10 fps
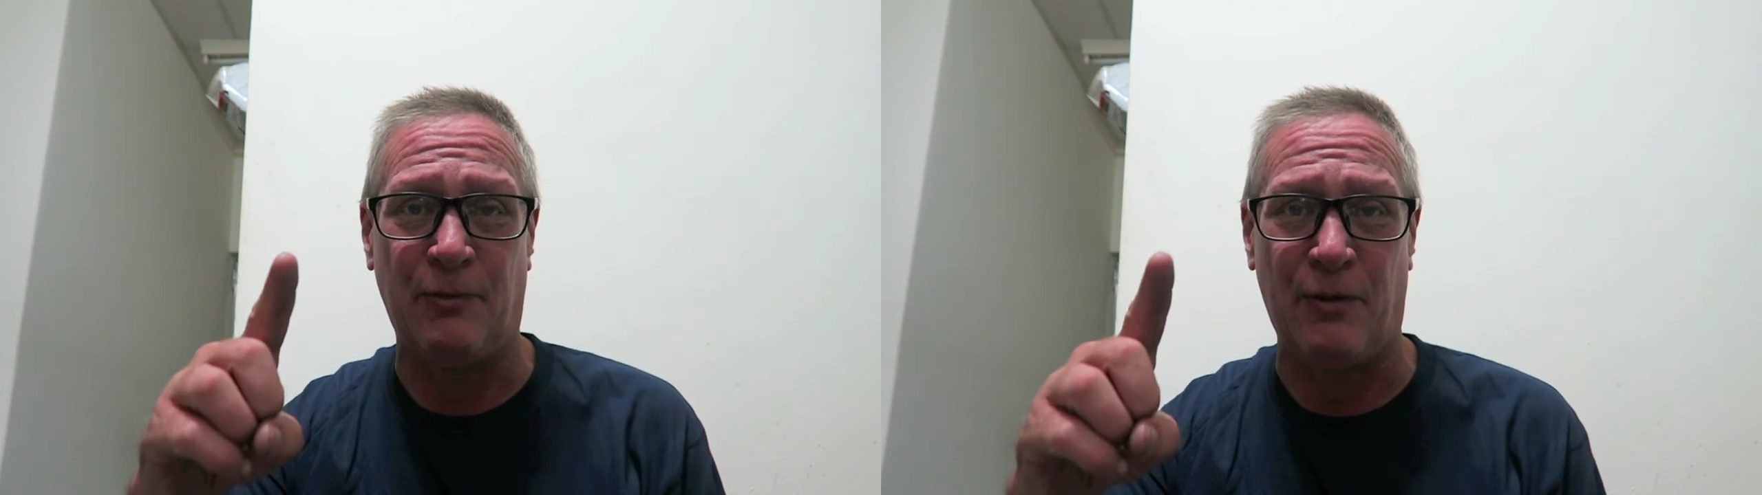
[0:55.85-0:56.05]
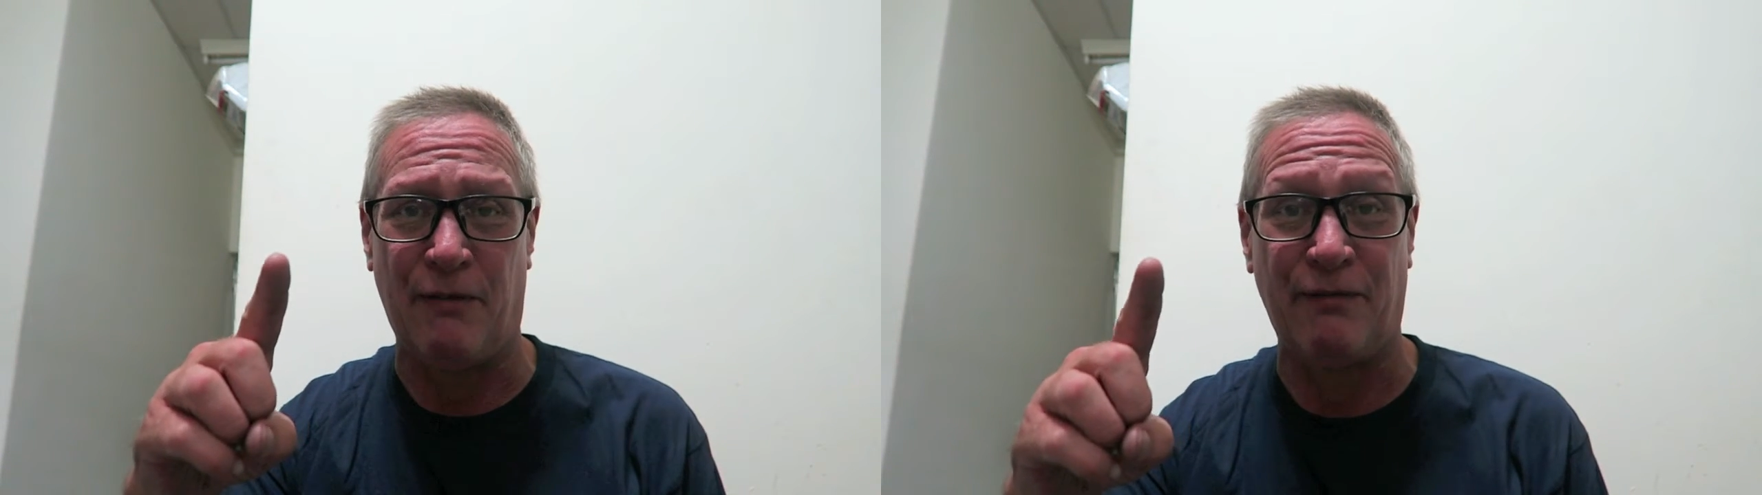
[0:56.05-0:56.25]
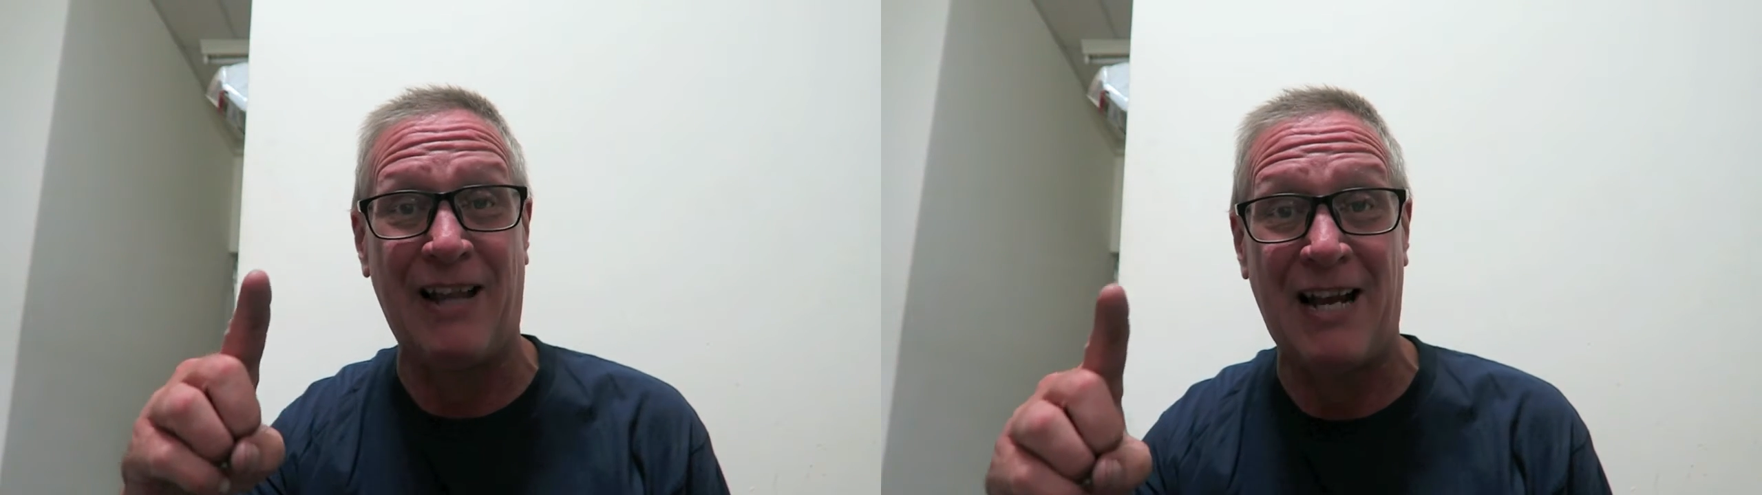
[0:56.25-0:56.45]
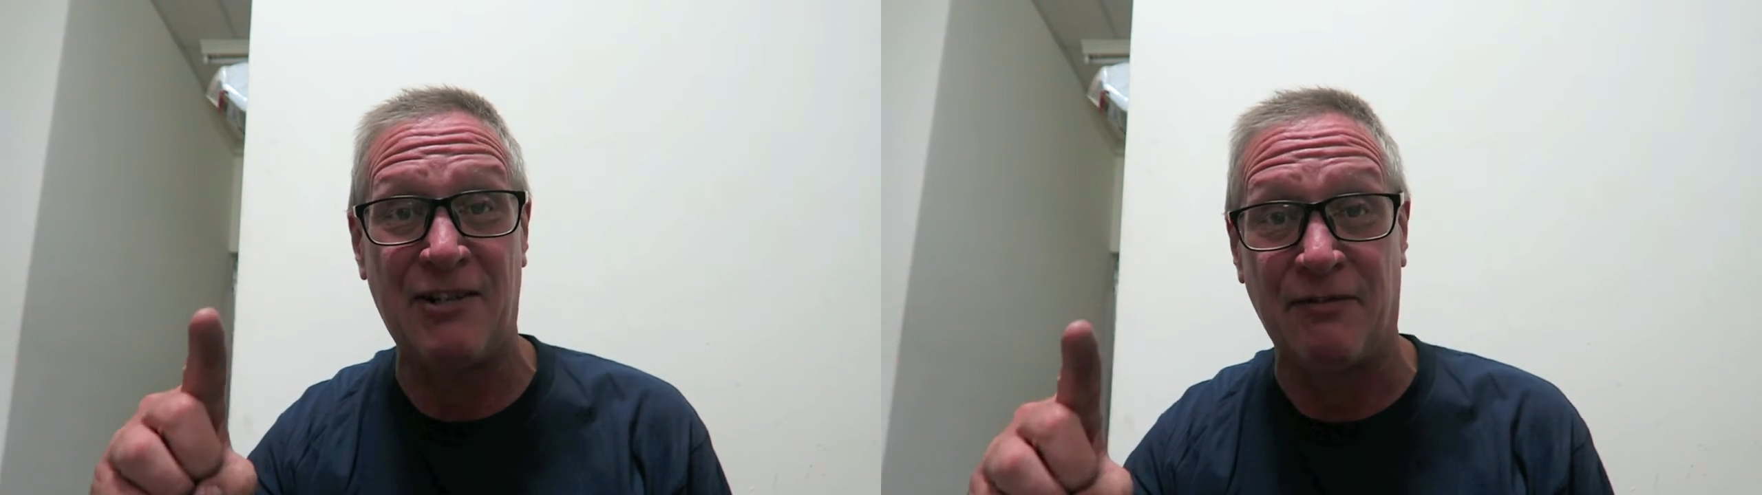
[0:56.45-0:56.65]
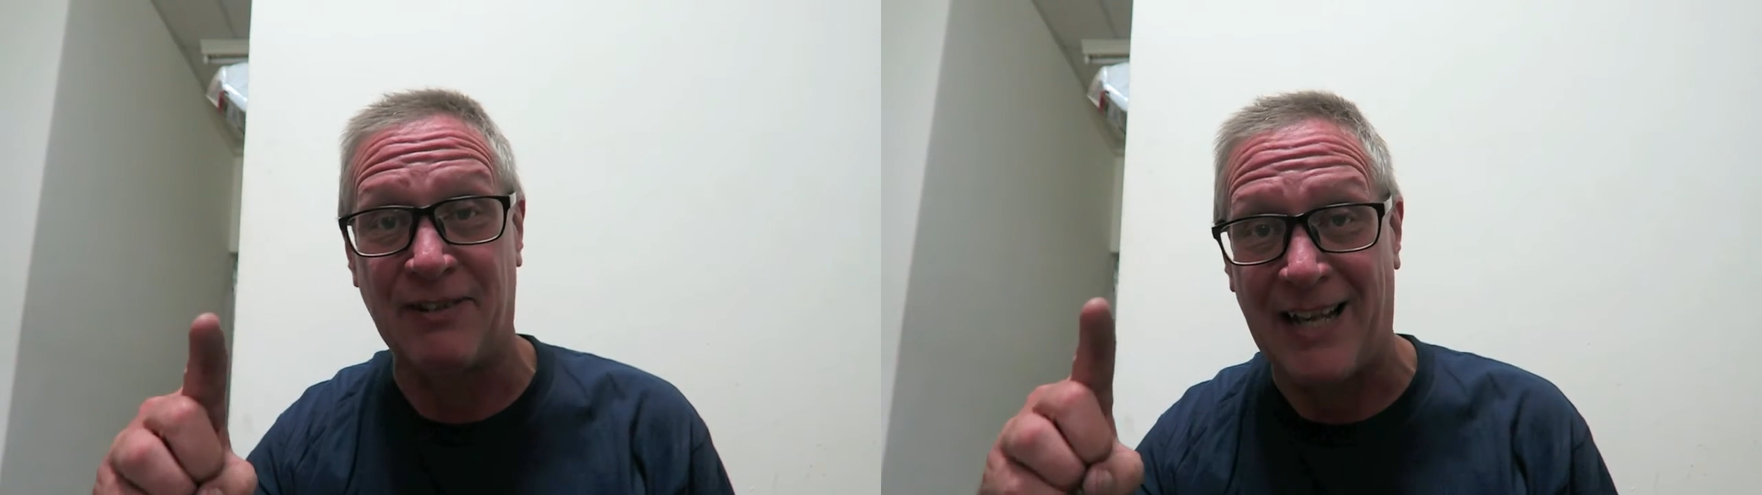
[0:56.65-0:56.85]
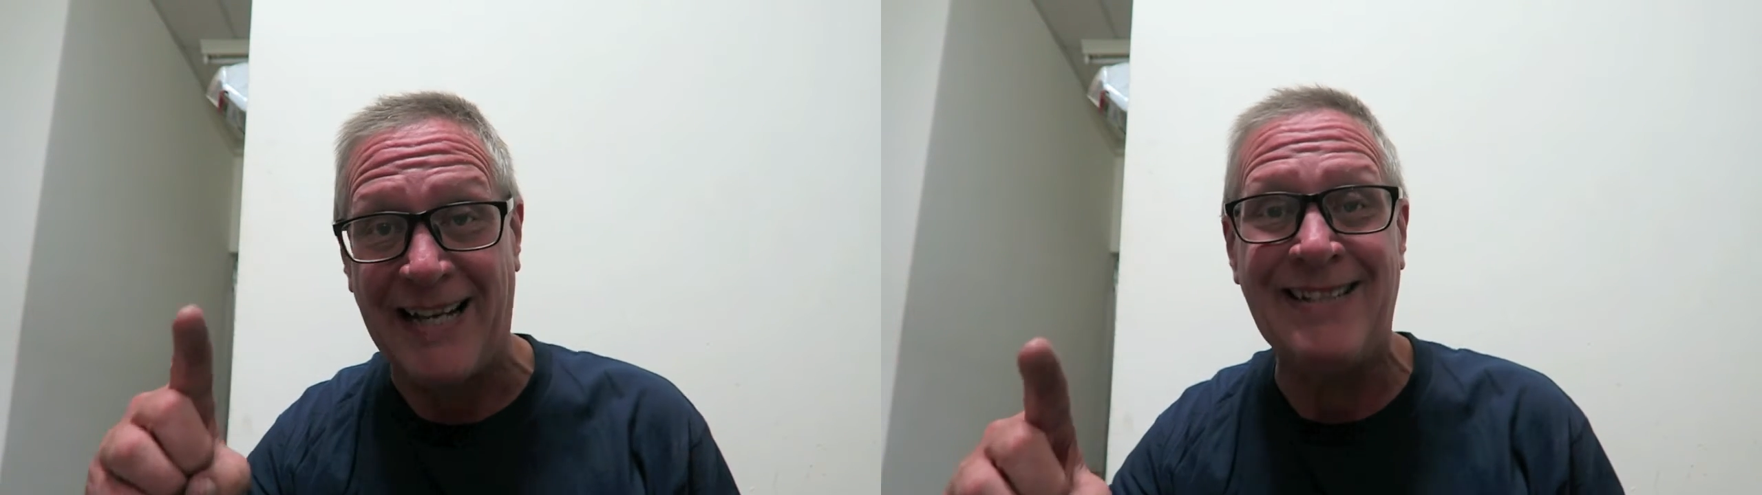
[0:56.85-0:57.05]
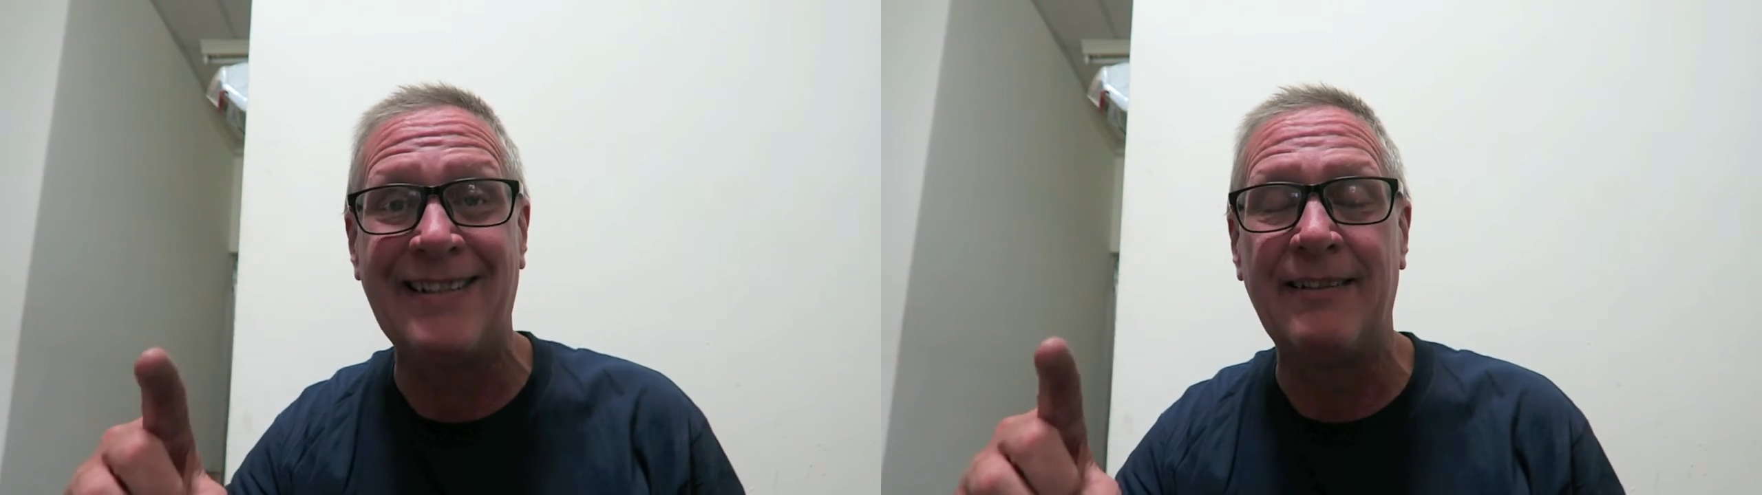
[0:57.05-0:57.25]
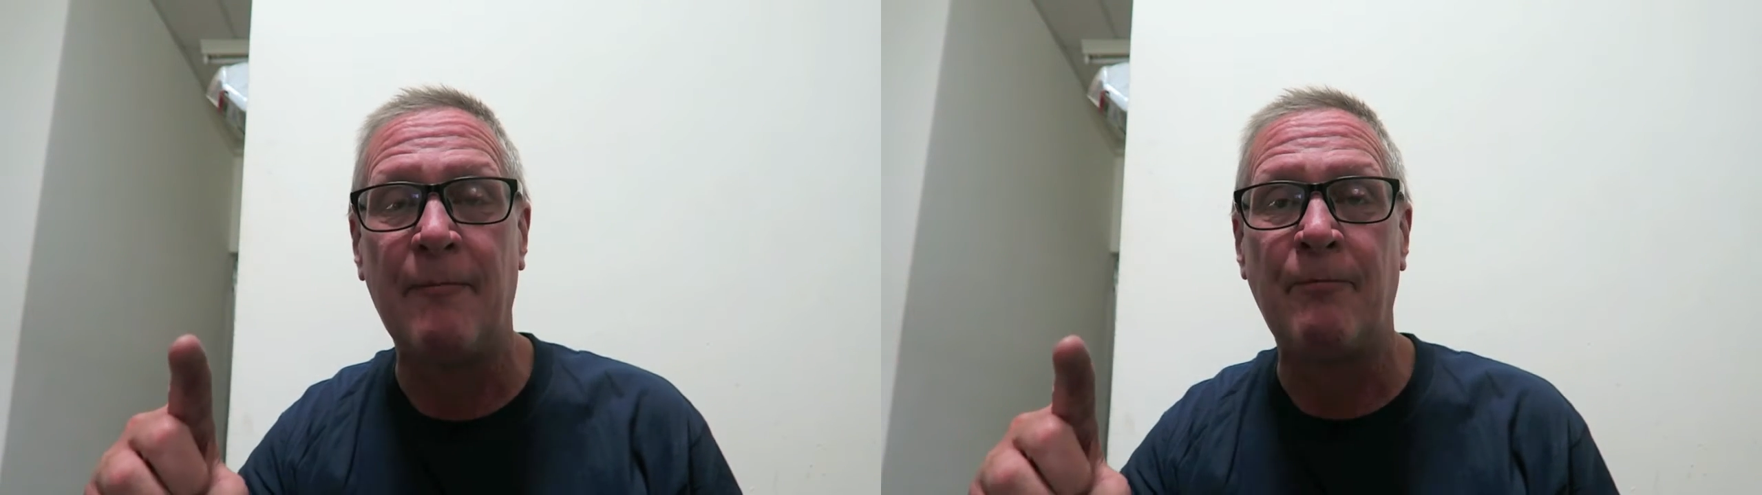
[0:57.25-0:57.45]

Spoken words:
with a flash of light,